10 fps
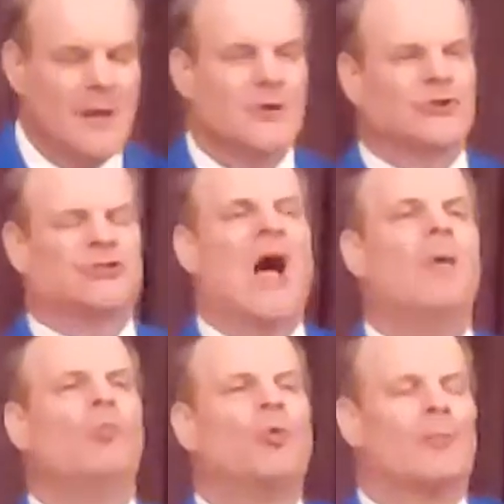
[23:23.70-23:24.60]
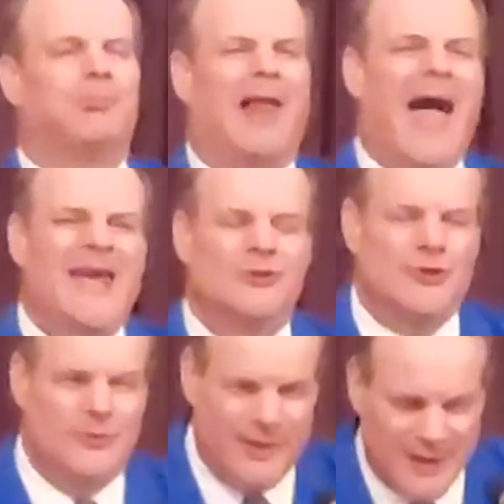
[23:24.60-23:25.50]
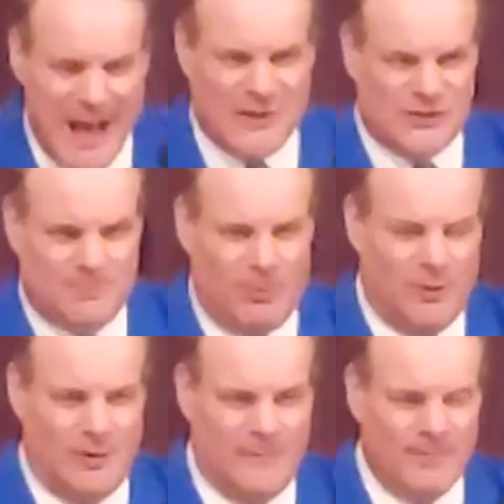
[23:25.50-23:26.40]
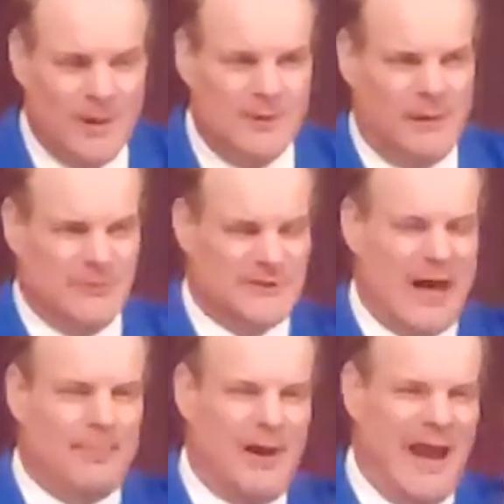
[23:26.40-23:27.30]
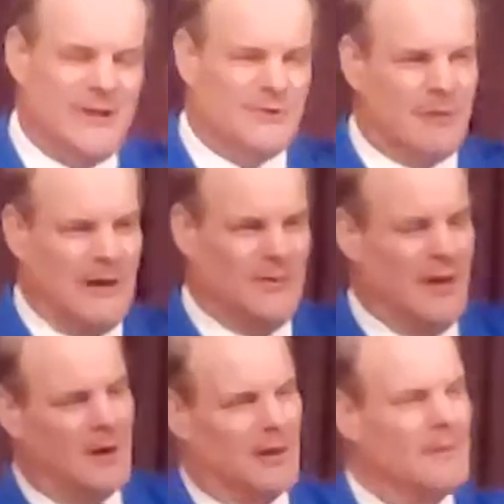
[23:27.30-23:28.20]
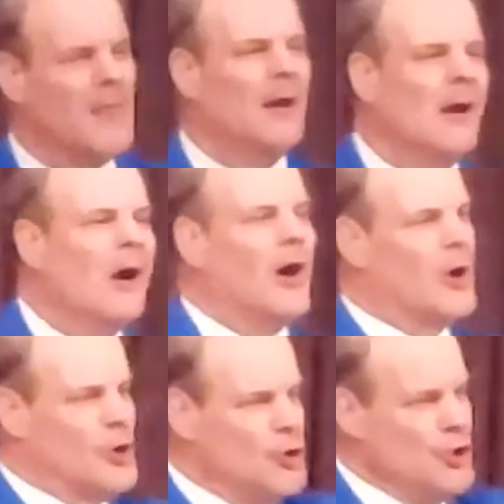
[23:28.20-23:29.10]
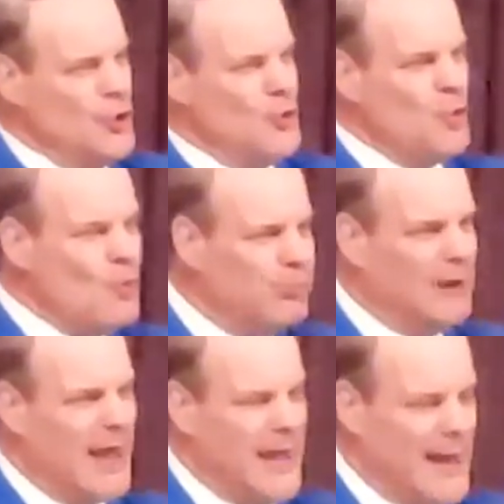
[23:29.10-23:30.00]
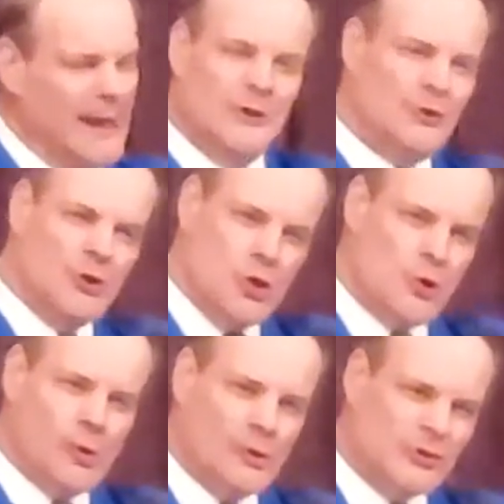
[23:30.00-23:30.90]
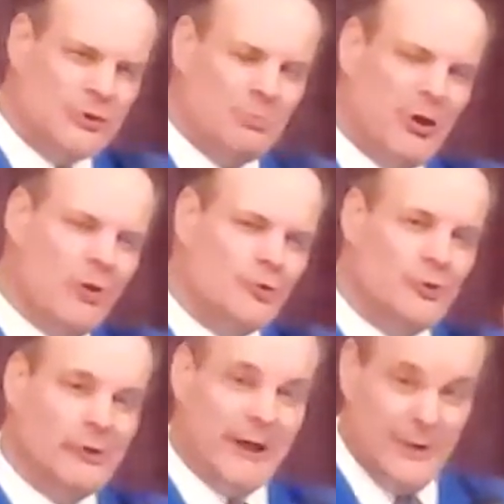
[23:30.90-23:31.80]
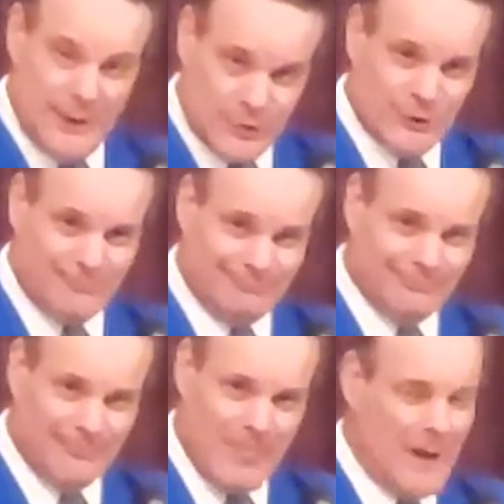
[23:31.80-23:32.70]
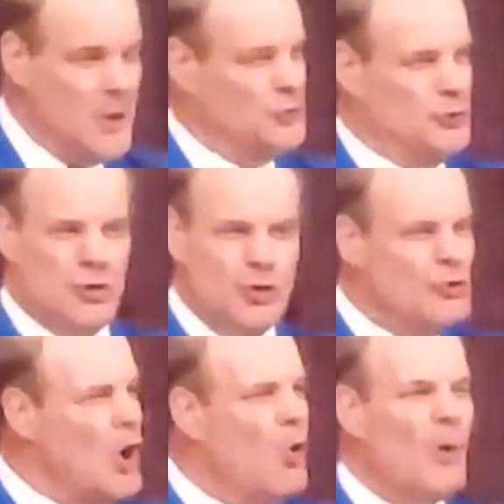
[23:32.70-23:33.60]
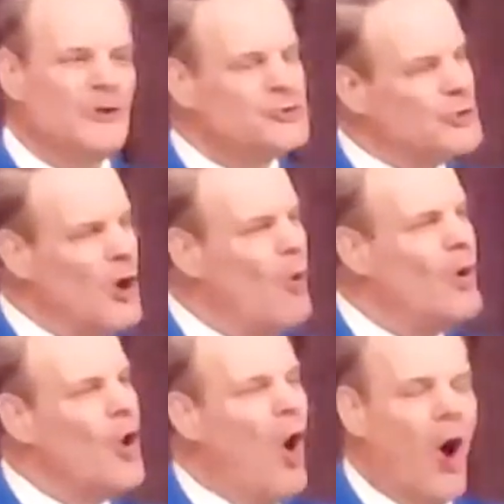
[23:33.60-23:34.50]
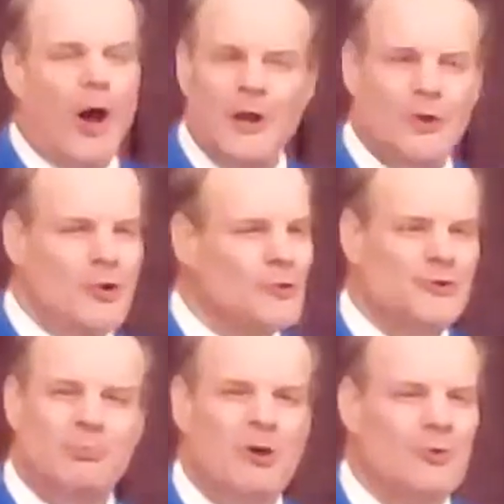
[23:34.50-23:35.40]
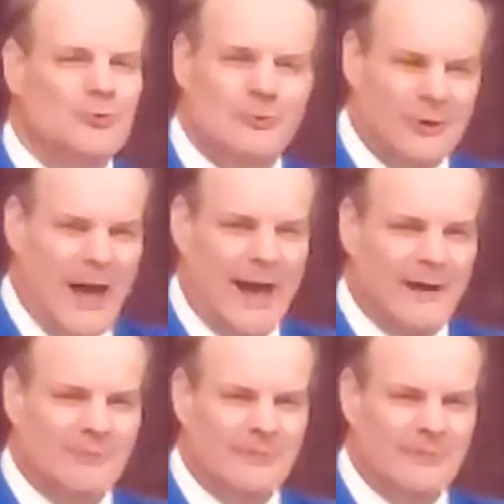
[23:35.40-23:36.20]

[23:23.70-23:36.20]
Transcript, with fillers: Some were blind to the gospel. Let me stop and ask right there. Are you blind to your spiritual condition? Do you know what's going on in your spiritual life?